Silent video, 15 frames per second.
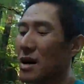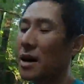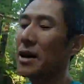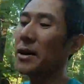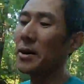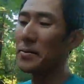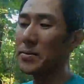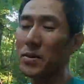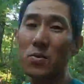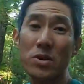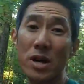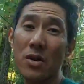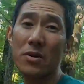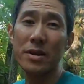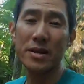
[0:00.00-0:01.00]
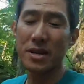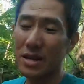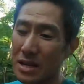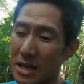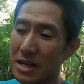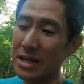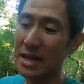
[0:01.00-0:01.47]
the 100
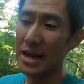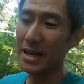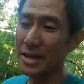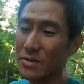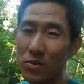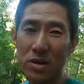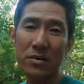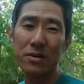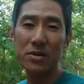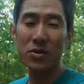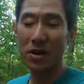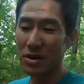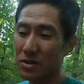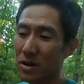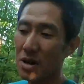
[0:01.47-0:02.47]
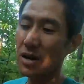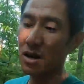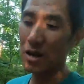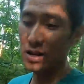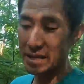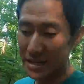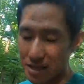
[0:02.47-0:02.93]
Indiana 100 trail
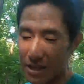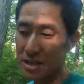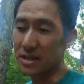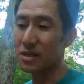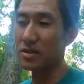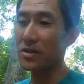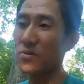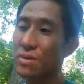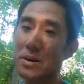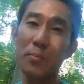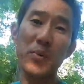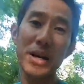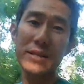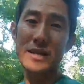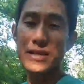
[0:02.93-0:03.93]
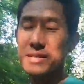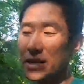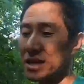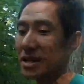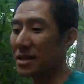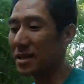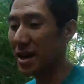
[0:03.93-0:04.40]
in these, so I want to break these
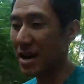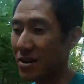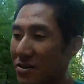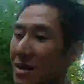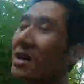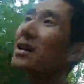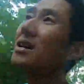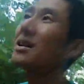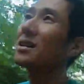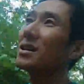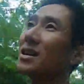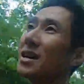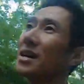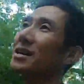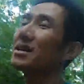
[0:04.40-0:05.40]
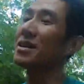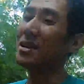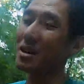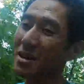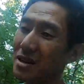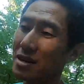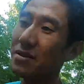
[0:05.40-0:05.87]
in now. And
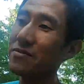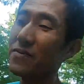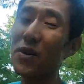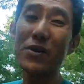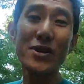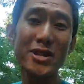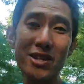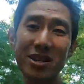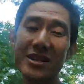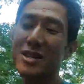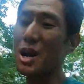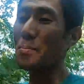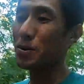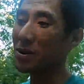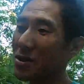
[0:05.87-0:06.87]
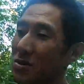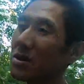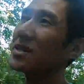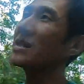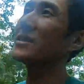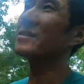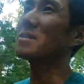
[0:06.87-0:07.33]
very good
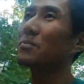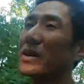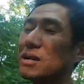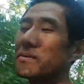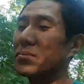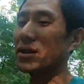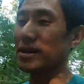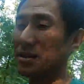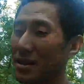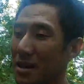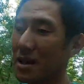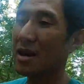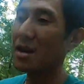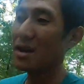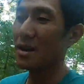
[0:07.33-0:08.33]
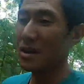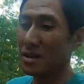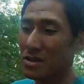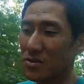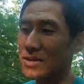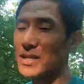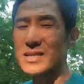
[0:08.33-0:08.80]
opportunity to break them in.
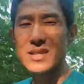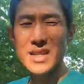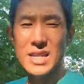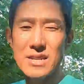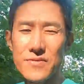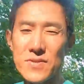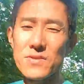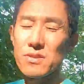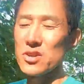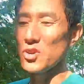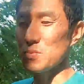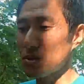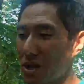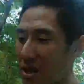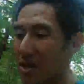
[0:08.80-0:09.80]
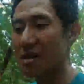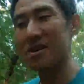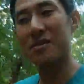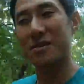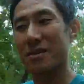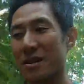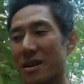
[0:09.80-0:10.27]
So I think the next few loops,
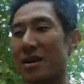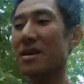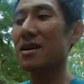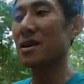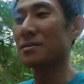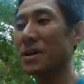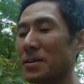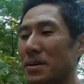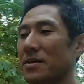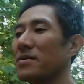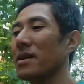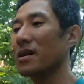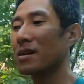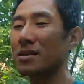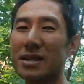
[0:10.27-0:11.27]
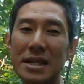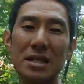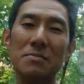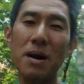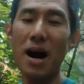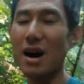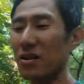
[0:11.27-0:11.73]
maybe
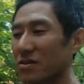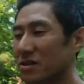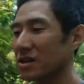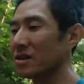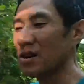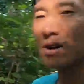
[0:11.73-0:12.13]
6 miles